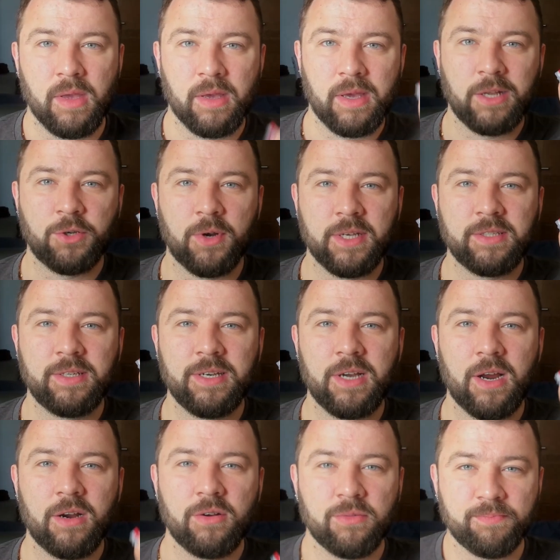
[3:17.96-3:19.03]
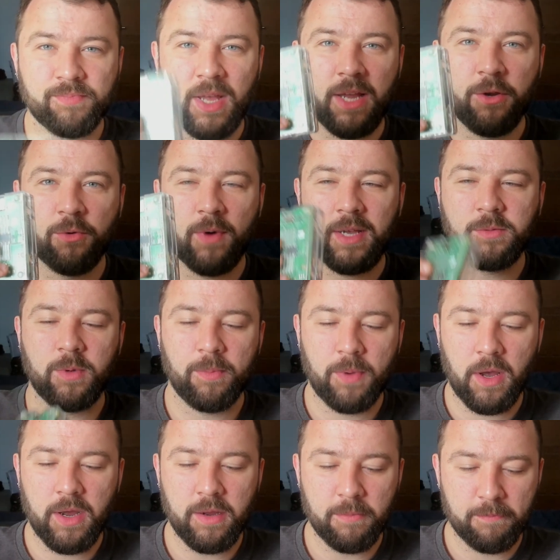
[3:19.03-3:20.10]
get your S D card and your Raspberry
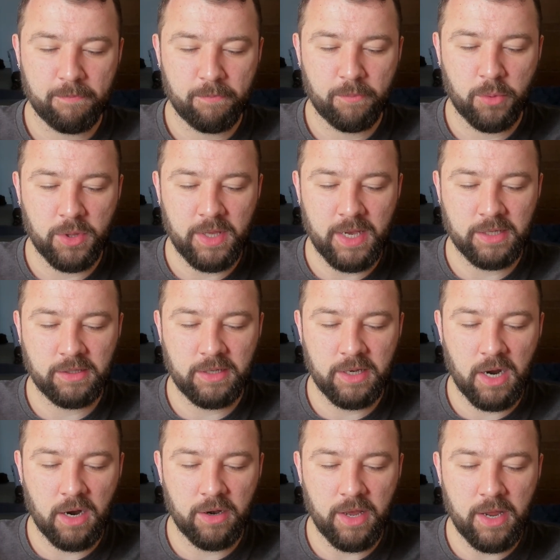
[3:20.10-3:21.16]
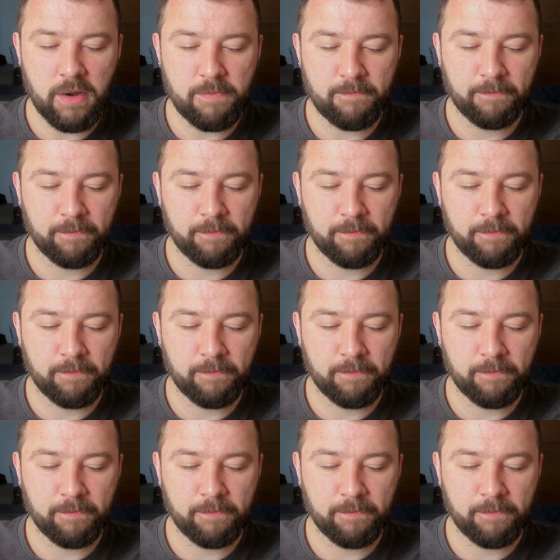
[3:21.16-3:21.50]
Pi, put the S D card in,